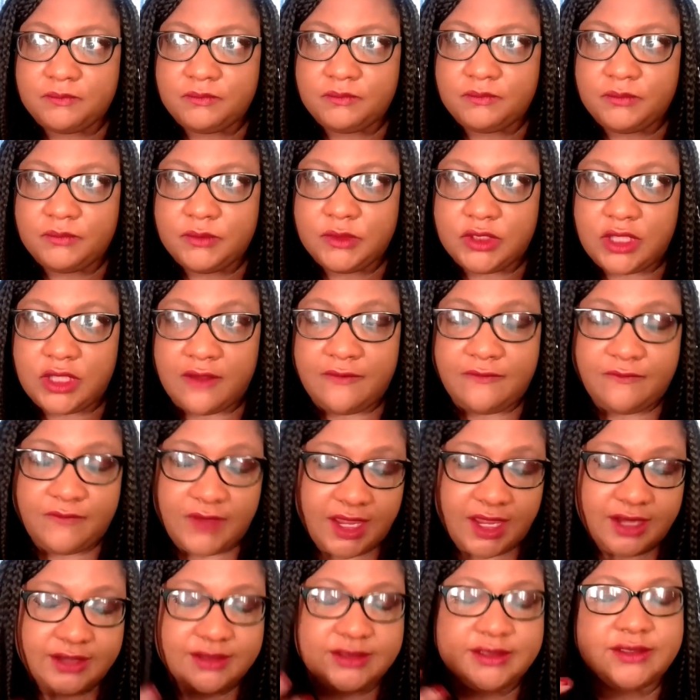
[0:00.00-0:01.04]

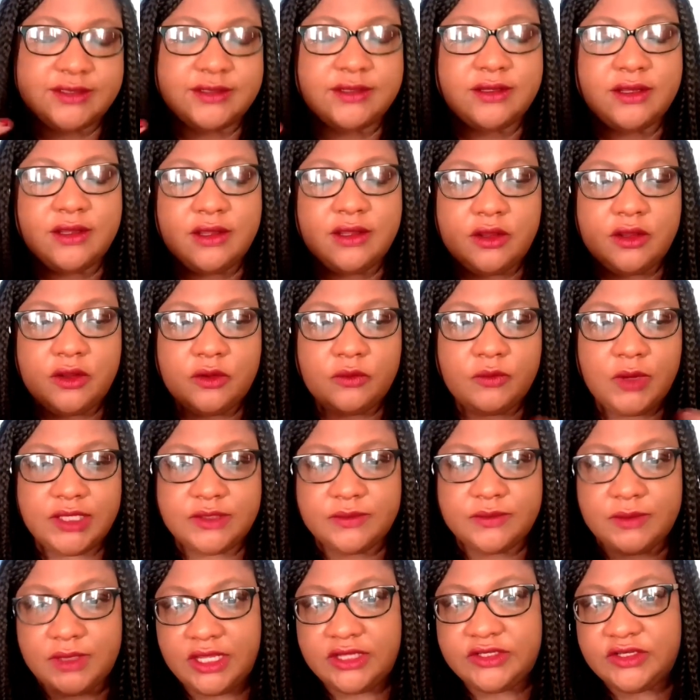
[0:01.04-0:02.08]
affect race
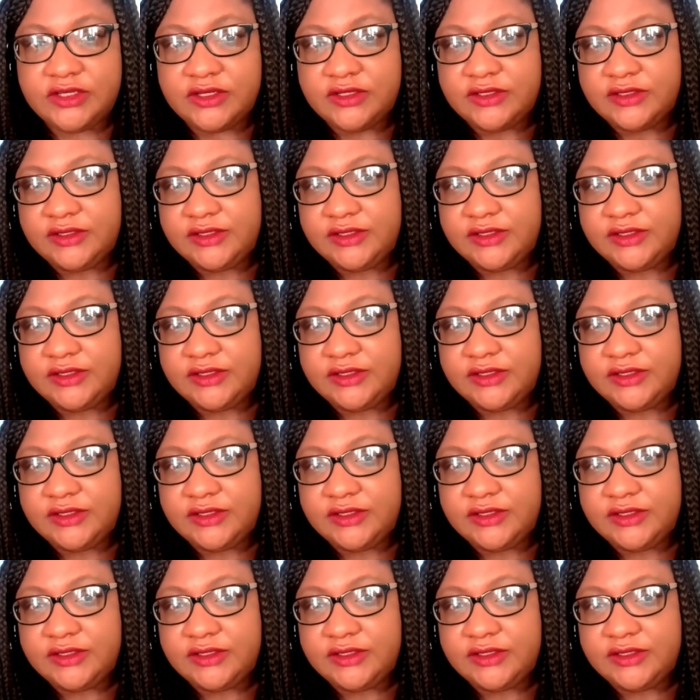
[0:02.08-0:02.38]
relations,